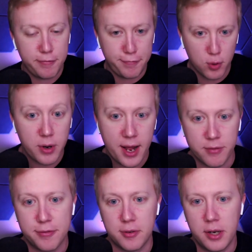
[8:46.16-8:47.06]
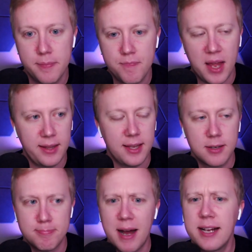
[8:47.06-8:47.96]
four down front, I
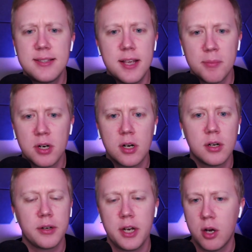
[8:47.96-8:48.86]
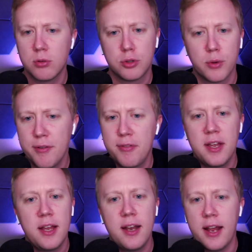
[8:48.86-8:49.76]
think Mike Zimmer, you know,
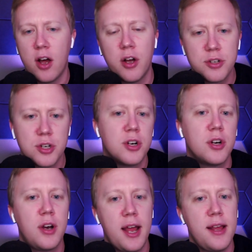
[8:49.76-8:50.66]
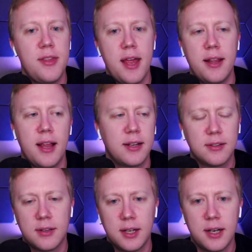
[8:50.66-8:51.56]
Griffen and Hunter, and then like
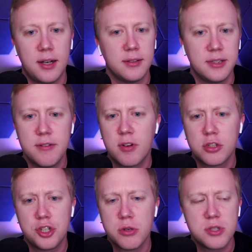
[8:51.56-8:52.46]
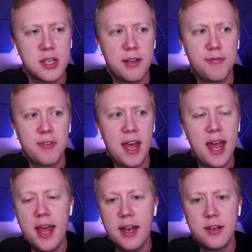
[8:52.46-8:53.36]
uh, Linval Joseph
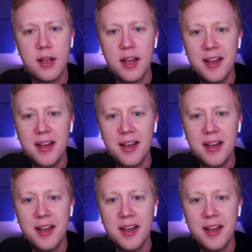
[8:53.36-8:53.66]
and